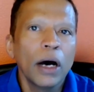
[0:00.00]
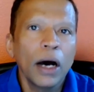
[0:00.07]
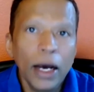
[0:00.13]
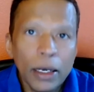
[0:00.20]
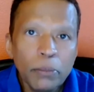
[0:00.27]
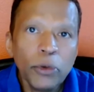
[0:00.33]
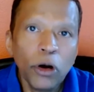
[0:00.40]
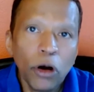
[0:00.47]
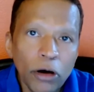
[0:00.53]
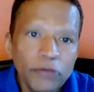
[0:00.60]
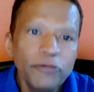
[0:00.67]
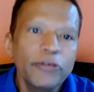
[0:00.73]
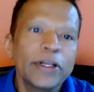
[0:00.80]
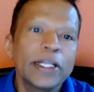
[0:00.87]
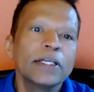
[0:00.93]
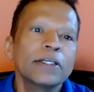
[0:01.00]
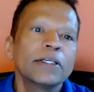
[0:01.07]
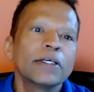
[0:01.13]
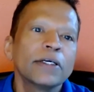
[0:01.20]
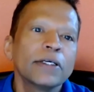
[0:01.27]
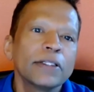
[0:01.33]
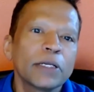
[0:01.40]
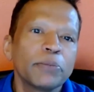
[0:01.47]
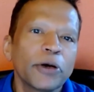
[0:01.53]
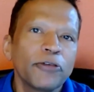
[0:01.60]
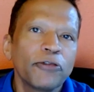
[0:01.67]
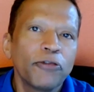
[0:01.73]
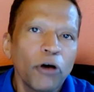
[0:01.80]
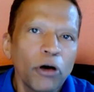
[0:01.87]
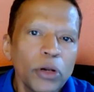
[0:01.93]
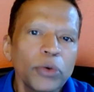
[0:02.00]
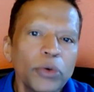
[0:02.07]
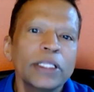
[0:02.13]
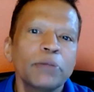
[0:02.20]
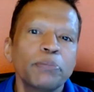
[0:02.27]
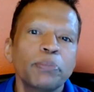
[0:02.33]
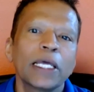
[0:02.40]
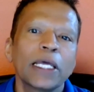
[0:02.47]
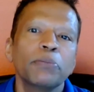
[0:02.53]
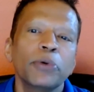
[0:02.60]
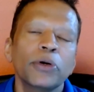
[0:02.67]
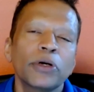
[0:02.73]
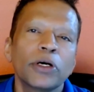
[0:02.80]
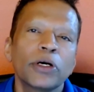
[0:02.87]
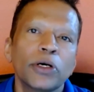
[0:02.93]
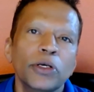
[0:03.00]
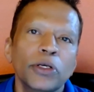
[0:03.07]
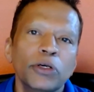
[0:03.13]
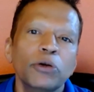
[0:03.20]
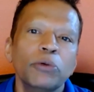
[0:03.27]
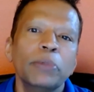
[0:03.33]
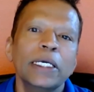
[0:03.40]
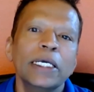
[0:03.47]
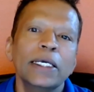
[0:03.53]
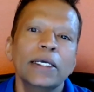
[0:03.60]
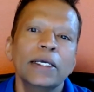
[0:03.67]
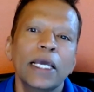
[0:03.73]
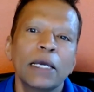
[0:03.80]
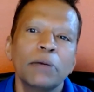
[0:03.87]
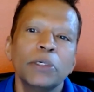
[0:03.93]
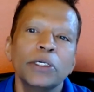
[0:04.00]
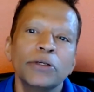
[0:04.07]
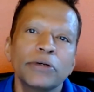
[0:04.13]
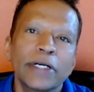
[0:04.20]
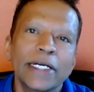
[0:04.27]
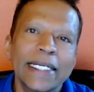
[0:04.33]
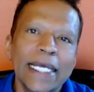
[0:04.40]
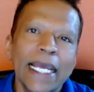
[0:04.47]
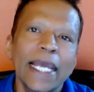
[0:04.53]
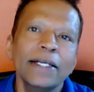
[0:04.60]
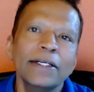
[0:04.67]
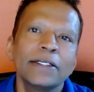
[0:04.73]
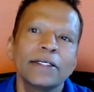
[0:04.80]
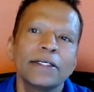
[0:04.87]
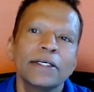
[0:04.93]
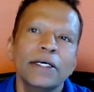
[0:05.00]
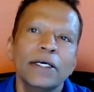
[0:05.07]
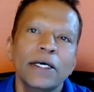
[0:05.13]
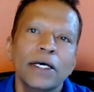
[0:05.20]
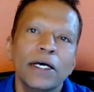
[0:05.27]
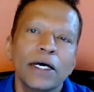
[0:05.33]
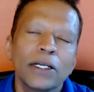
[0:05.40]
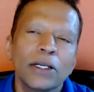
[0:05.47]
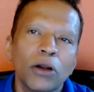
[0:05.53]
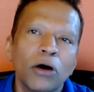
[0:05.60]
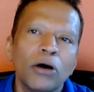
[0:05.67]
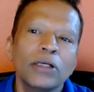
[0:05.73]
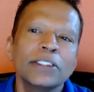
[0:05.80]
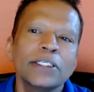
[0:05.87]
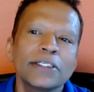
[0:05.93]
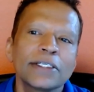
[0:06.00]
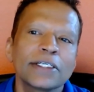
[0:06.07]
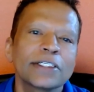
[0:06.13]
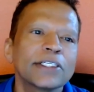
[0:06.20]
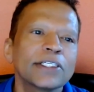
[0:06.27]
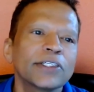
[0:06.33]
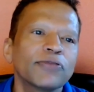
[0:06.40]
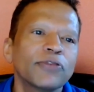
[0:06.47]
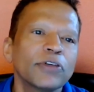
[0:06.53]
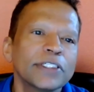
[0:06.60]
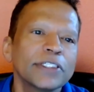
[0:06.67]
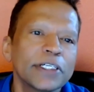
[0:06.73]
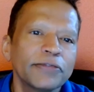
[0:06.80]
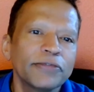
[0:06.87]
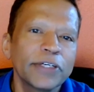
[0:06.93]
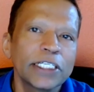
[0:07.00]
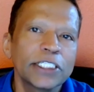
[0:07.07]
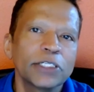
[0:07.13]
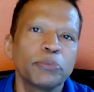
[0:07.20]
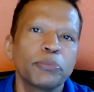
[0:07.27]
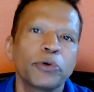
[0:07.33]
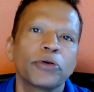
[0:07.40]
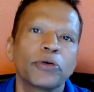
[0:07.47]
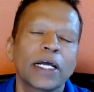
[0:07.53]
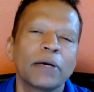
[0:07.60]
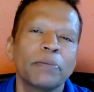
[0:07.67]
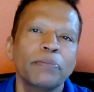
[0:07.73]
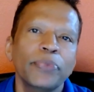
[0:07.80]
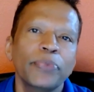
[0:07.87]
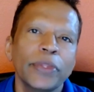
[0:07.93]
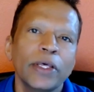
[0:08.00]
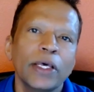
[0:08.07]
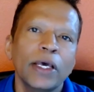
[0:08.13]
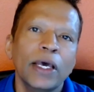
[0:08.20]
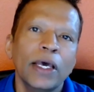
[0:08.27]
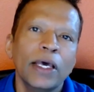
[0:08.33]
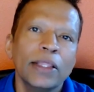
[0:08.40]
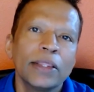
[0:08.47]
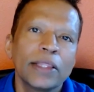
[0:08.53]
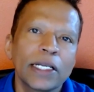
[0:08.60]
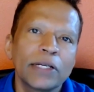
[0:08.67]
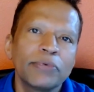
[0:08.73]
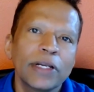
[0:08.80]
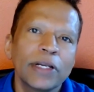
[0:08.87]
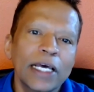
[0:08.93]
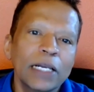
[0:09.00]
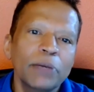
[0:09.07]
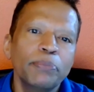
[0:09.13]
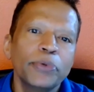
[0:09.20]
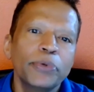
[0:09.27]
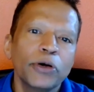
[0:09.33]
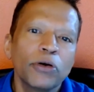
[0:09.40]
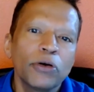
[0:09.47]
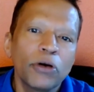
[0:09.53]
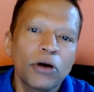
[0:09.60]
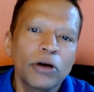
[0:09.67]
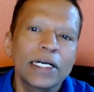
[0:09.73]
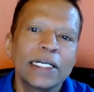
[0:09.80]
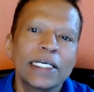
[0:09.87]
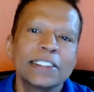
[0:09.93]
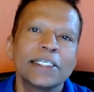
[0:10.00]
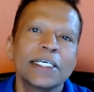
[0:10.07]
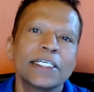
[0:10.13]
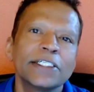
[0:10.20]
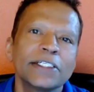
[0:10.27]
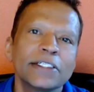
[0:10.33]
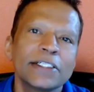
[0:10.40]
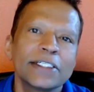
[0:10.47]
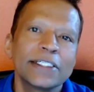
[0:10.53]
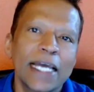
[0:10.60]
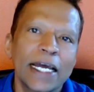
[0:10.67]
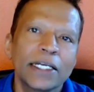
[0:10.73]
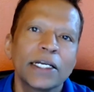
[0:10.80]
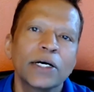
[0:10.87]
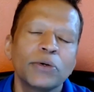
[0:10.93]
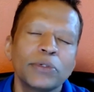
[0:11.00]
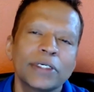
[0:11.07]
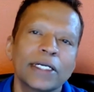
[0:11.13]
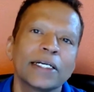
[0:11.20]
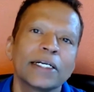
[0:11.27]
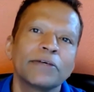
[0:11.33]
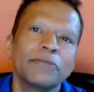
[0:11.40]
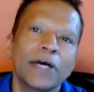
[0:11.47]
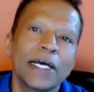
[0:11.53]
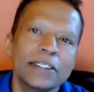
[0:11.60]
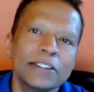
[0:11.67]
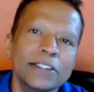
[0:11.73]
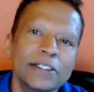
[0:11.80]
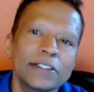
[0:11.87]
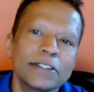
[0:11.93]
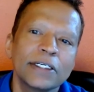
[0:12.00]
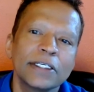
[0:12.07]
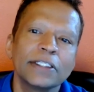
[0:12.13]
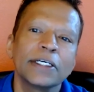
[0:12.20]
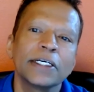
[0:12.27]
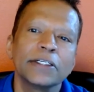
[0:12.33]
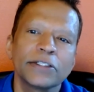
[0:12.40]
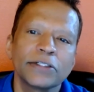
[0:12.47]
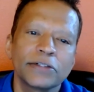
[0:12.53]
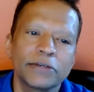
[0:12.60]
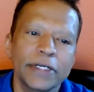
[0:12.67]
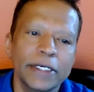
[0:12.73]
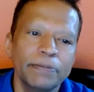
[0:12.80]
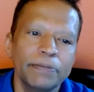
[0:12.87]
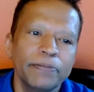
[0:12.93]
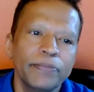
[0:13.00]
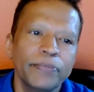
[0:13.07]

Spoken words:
I am confident that by following the playbook, you'll be able to create and launch a successful certification program that will help your organization stand out and advance in the industry.